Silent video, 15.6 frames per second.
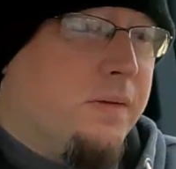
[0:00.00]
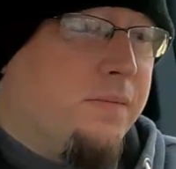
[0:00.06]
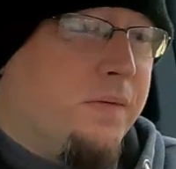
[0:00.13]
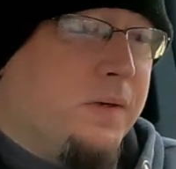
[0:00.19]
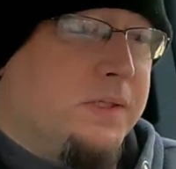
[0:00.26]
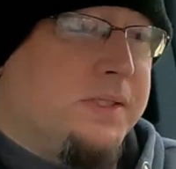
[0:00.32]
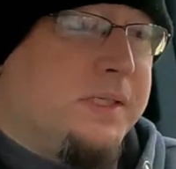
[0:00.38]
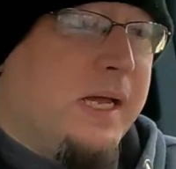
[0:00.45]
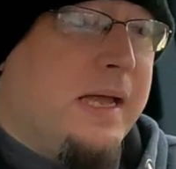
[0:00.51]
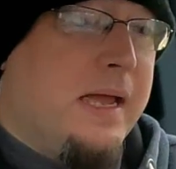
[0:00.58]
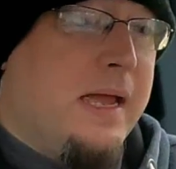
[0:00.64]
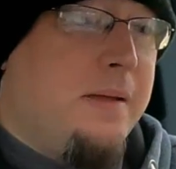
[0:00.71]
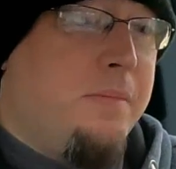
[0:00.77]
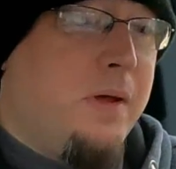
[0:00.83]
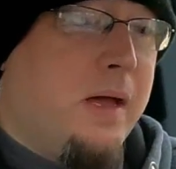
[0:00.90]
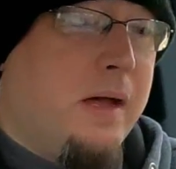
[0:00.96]
the first
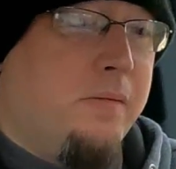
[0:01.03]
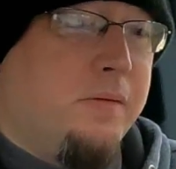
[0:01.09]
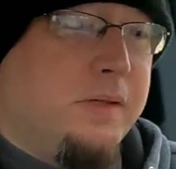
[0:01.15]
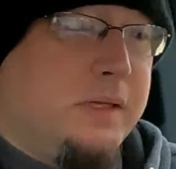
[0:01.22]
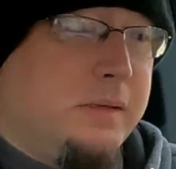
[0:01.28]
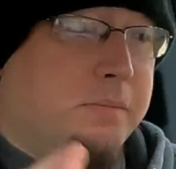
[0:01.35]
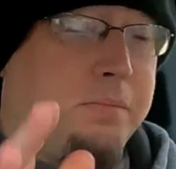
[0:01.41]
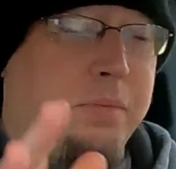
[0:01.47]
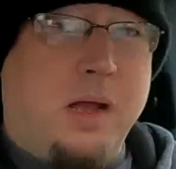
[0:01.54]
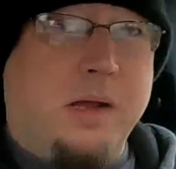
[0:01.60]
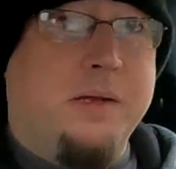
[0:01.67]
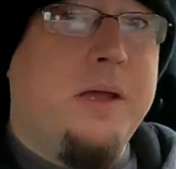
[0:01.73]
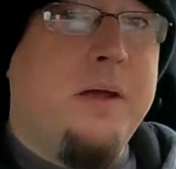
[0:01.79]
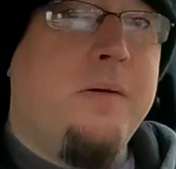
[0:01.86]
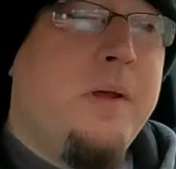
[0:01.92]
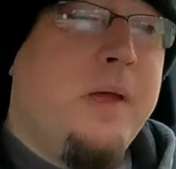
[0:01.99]
time with the
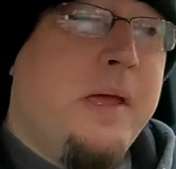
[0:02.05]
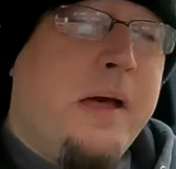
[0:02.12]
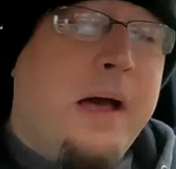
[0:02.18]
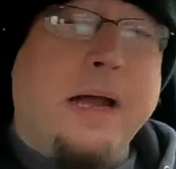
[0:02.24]
Bronco,